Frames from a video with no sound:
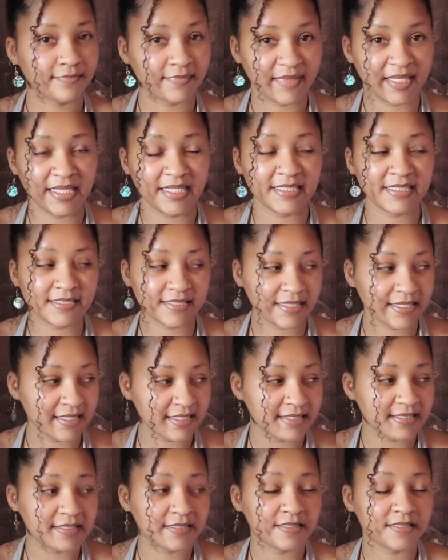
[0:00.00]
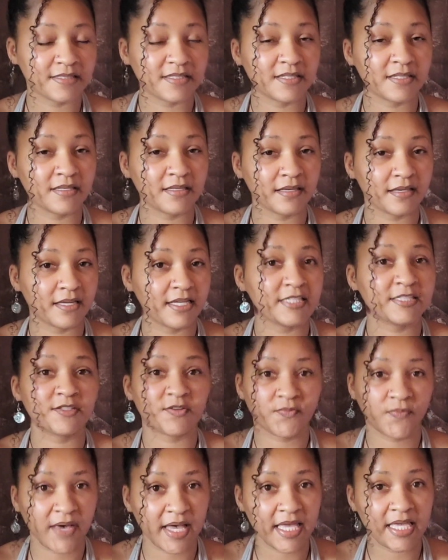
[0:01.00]
it's a
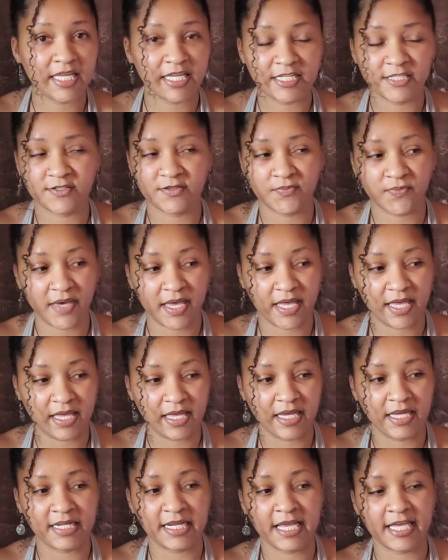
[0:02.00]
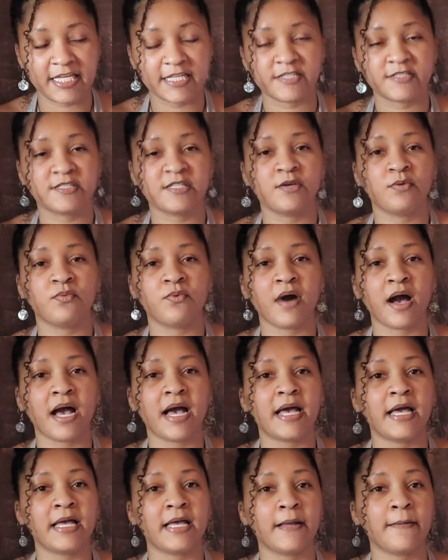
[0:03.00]
fight. It's a fight. And I can see
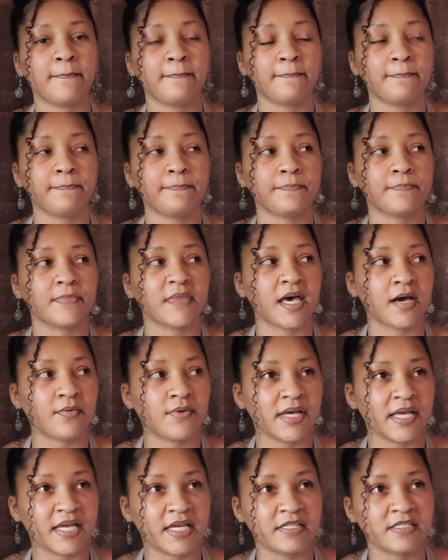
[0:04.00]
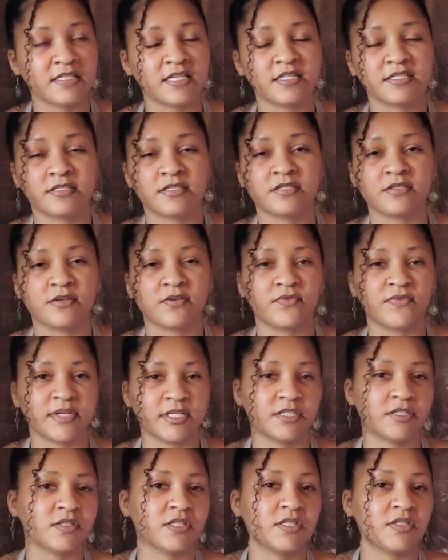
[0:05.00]
why our ancestors
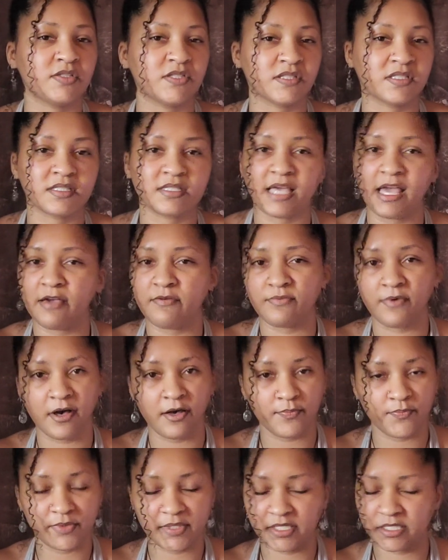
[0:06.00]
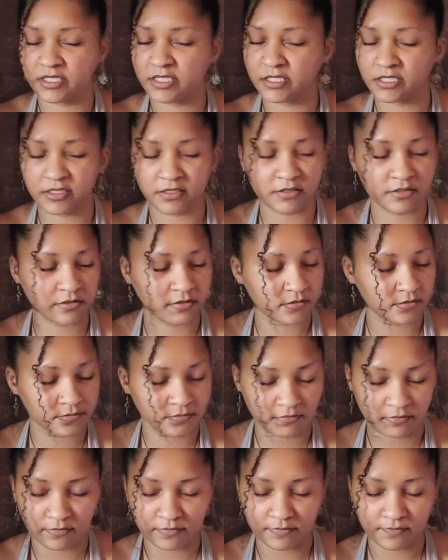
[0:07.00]
eventually just gave up and just
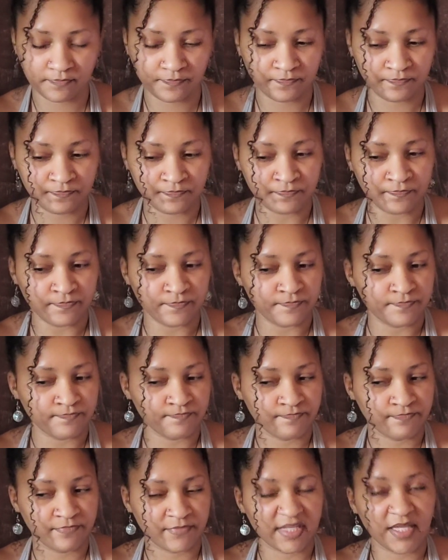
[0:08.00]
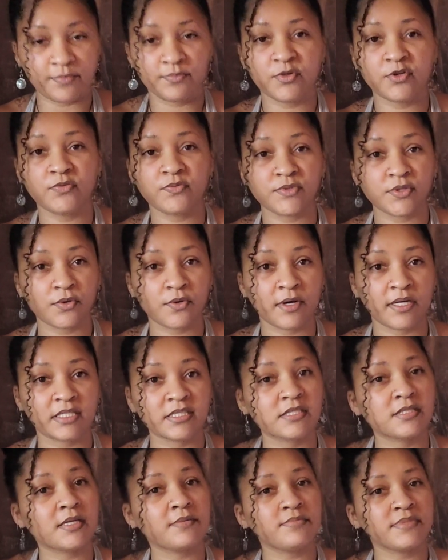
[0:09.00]
moved on.
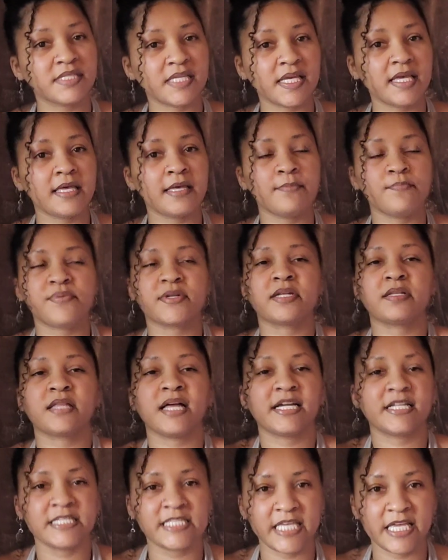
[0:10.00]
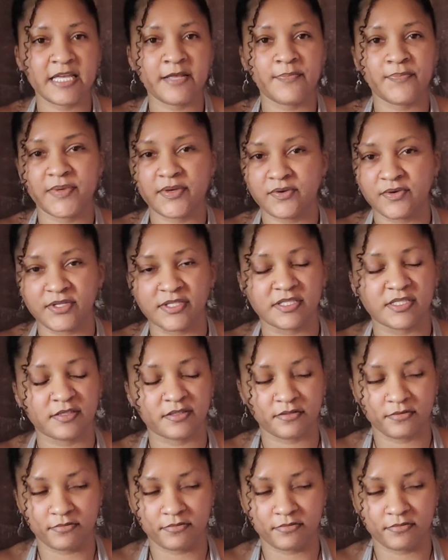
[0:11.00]
Some didn't, but a lot did because